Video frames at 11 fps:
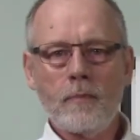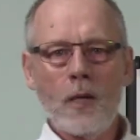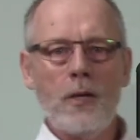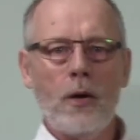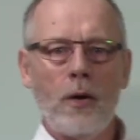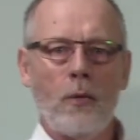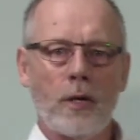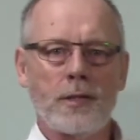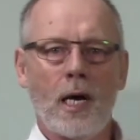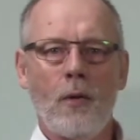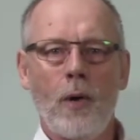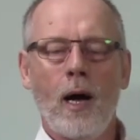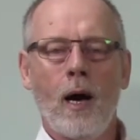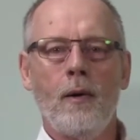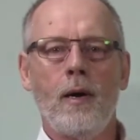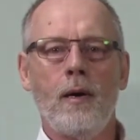you know, and it works out
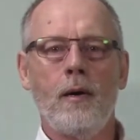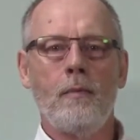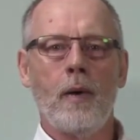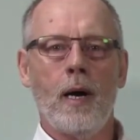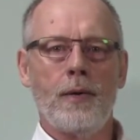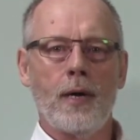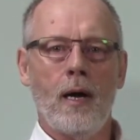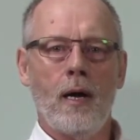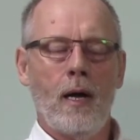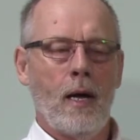well. But uh,